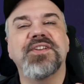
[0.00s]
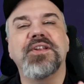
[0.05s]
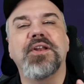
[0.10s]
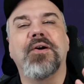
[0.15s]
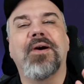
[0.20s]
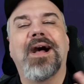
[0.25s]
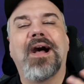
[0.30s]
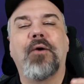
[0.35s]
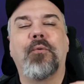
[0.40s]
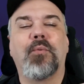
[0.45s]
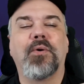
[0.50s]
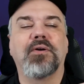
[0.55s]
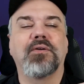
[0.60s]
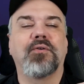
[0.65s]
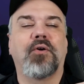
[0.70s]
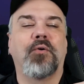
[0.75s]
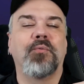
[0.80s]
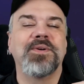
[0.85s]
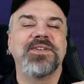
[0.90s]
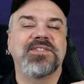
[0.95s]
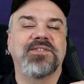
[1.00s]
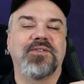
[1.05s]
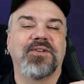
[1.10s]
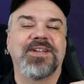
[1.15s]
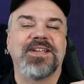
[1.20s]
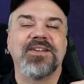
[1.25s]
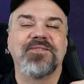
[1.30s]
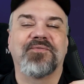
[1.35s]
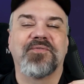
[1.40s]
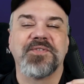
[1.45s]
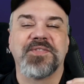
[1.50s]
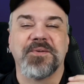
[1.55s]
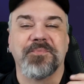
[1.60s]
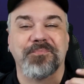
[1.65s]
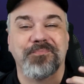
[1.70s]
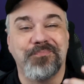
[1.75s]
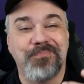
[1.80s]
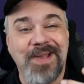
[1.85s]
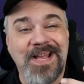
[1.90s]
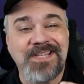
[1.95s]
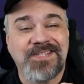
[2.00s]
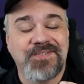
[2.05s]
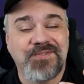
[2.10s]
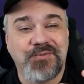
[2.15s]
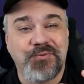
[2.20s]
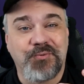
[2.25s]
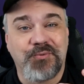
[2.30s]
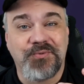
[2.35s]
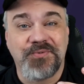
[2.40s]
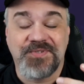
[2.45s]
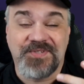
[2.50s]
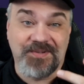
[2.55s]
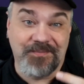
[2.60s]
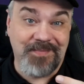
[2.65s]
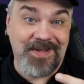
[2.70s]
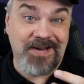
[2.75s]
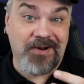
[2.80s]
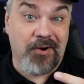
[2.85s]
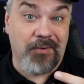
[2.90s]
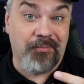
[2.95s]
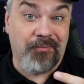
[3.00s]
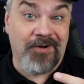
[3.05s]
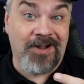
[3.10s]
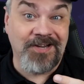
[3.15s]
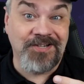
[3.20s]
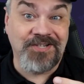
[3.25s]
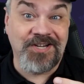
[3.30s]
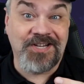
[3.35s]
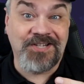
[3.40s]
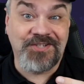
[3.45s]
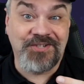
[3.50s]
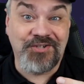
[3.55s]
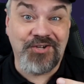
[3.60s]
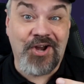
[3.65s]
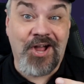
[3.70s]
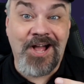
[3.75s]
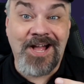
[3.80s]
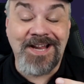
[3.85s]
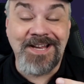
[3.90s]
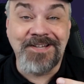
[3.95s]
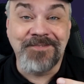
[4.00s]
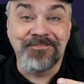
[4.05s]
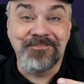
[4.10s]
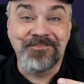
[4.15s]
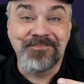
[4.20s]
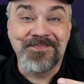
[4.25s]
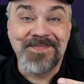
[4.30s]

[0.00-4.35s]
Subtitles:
you know how we're always looking for the best tools to make our projects shine?